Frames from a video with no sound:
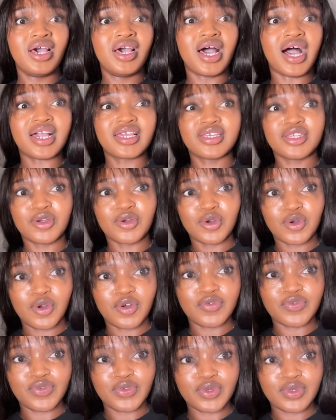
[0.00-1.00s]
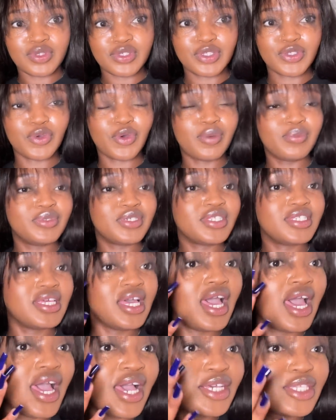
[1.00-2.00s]
Actually, I'm confused, so I'm just
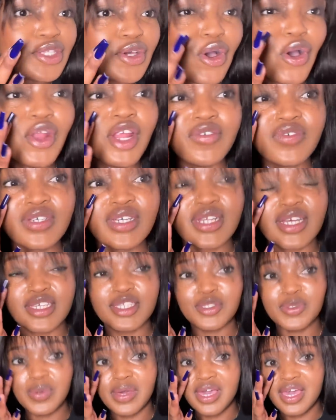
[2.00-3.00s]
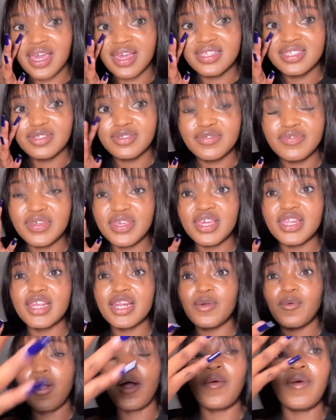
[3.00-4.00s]
so on a minute. I sweat, and if you need to
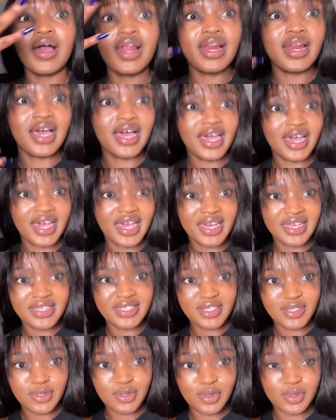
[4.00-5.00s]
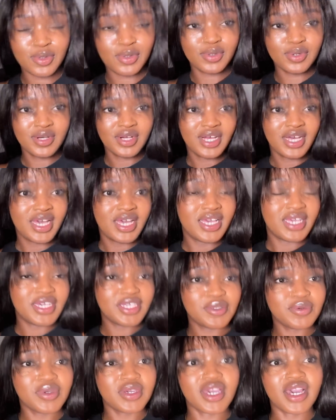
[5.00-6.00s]
look quite light, so
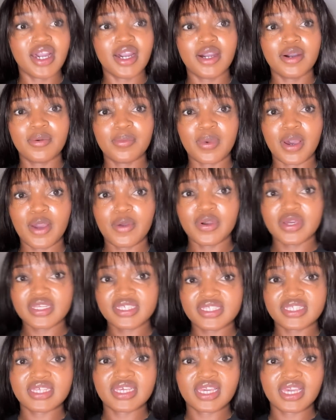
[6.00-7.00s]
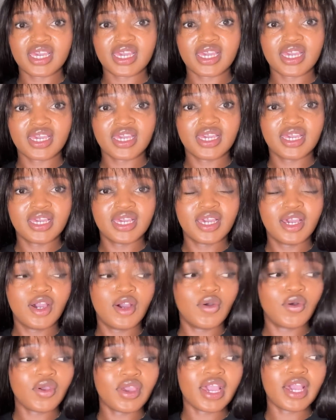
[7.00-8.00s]
anyway, I want to say,
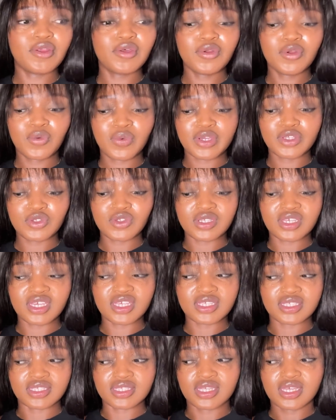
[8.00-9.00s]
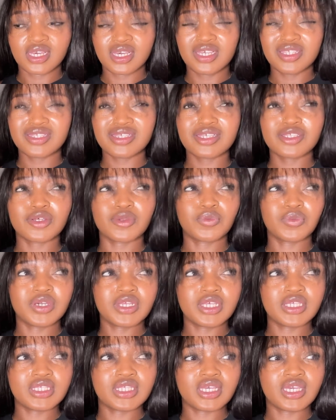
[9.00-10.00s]
okay, I don't know when today is. Today's on
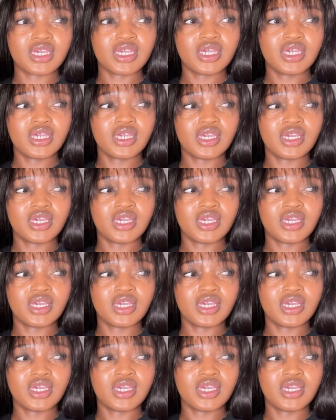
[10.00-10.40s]
Wednesday,